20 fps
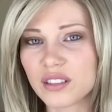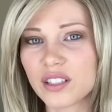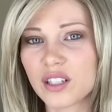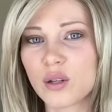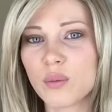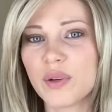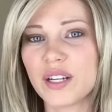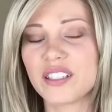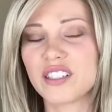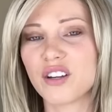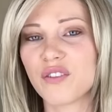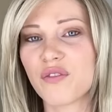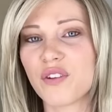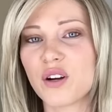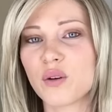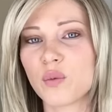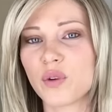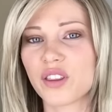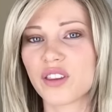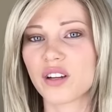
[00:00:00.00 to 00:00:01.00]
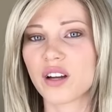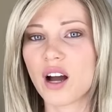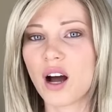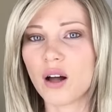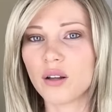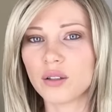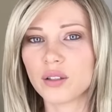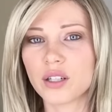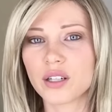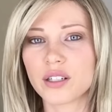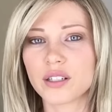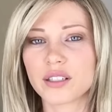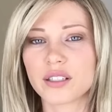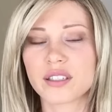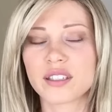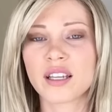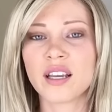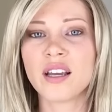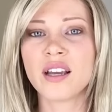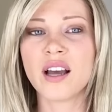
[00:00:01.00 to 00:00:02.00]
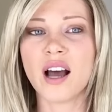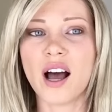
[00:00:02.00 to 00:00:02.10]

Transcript: little bit different with the colors,